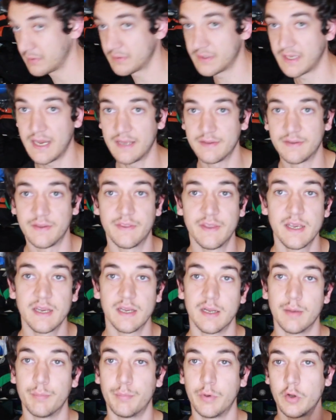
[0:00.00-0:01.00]
out they had the thing
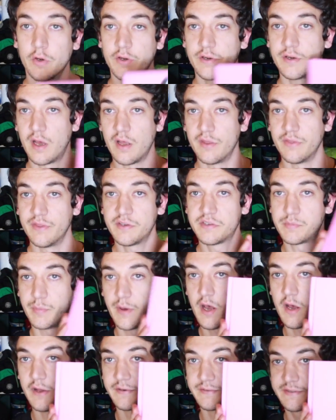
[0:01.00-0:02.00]
and I bought it on the
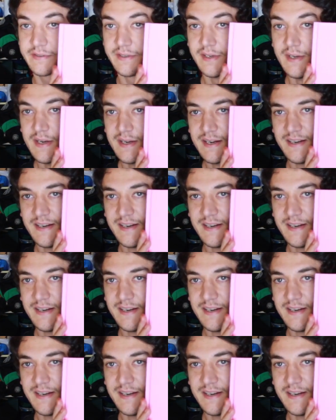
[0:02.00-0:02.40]
spot.